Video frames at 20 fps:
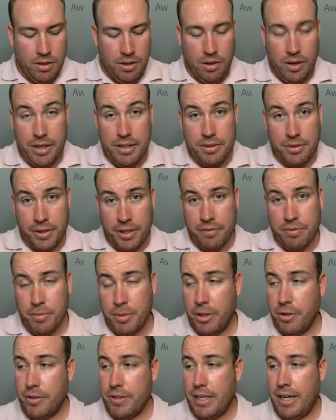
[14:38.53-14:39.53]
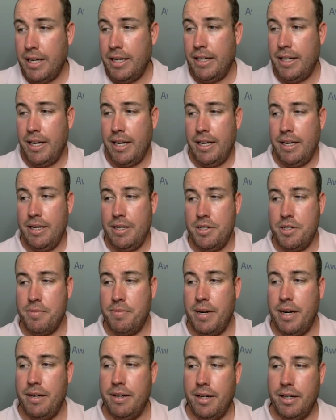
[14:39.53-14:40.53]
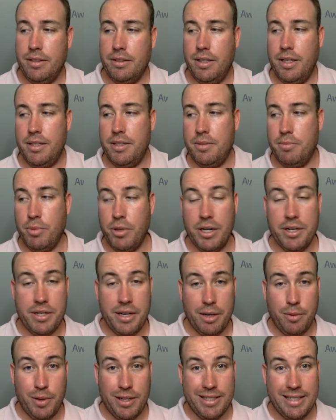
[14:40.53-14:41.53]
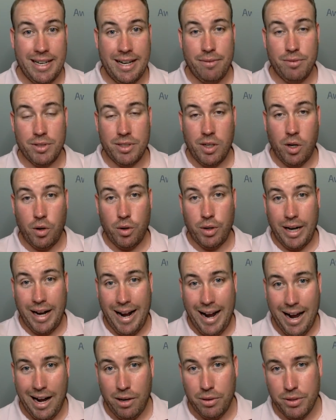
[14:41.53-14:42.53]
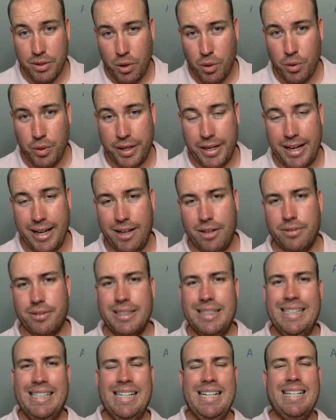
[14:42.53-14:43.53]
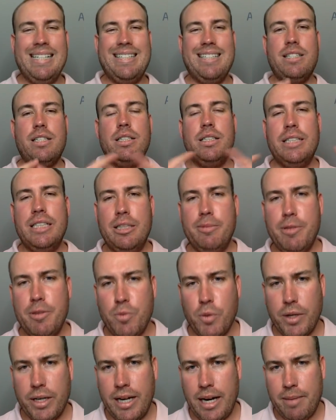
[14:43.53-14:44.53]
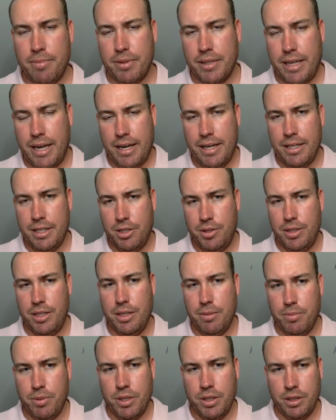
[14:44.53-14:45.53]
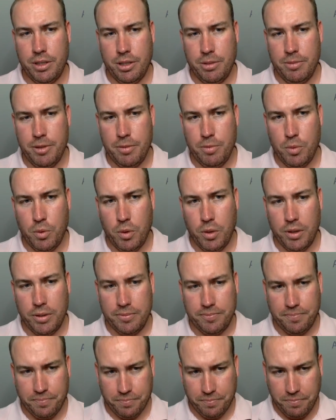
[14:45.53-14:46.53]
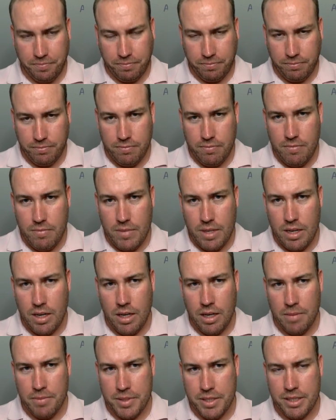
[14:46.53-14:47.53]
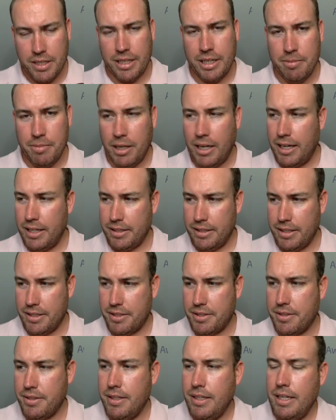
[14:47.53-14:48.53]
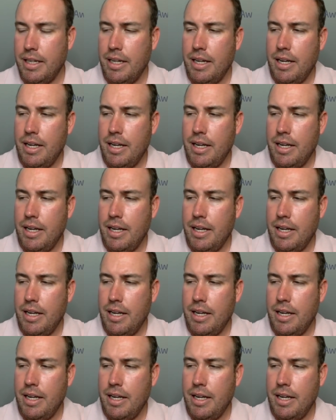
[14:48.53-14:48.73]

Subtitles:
All right, so get familiar with ANA and Japan Airlines. British Airways, they have what's called a household account. This is a little bit more complicated. You need to put a little bit more study behind this.